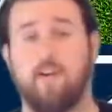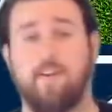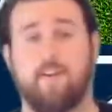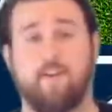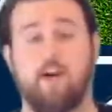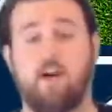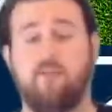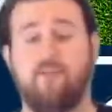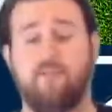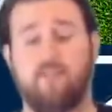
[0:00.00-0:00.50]

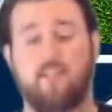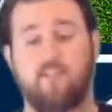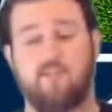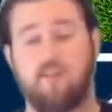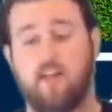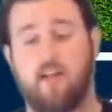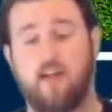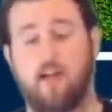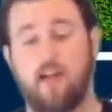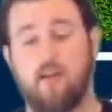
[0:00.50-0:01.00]
The offensive
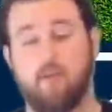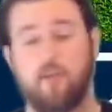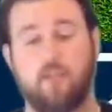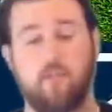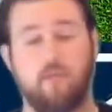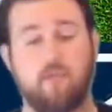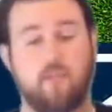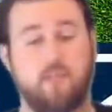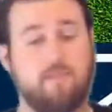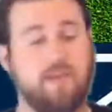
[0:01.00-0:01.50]
line, which
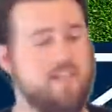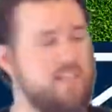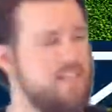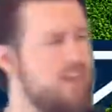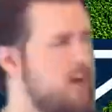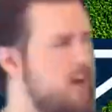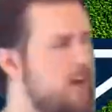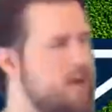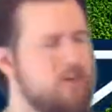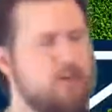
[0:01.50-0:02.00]
you spent
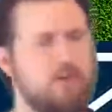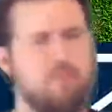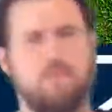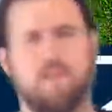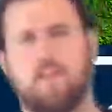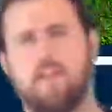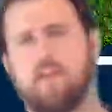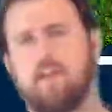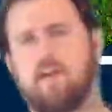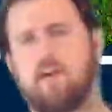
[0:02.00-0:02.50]
$100
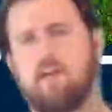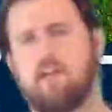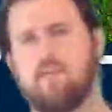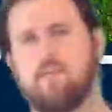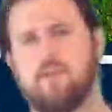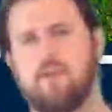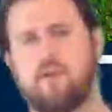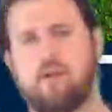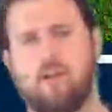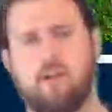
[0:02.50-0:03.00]
million
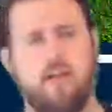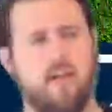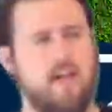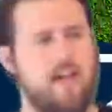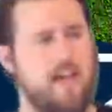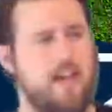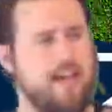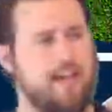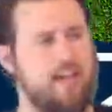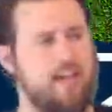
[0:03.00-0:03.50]
on
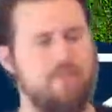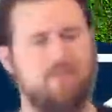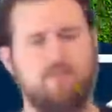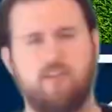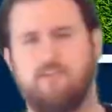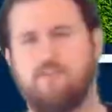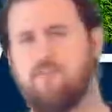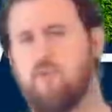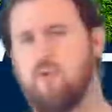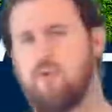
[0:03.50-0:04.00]
and gave
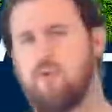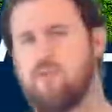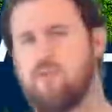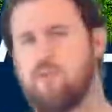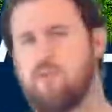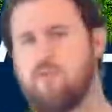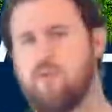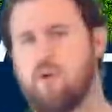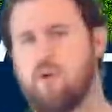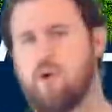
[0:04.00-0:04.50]
the 4th
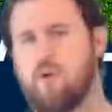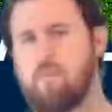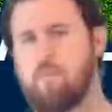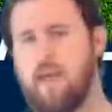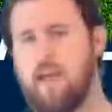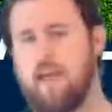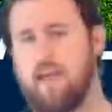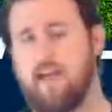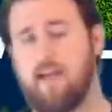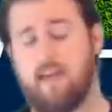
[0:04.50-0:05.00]
overall
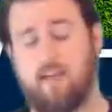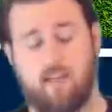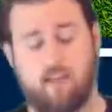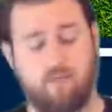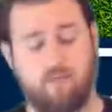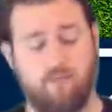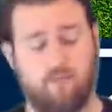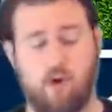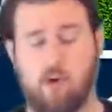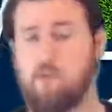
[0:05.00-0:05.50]
pick in the
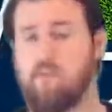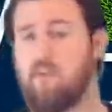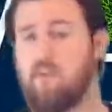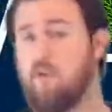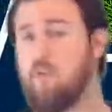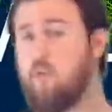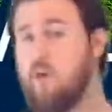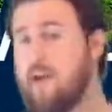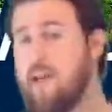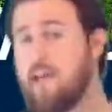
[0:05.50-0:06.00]
form of a
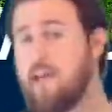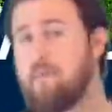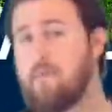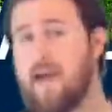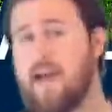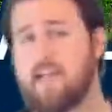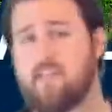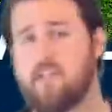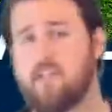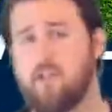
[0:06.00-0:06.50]
running
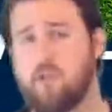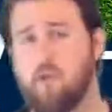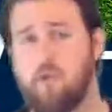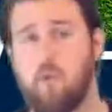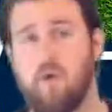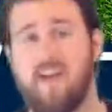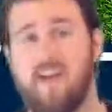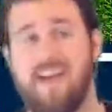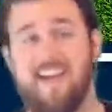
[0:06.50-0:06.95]
back to,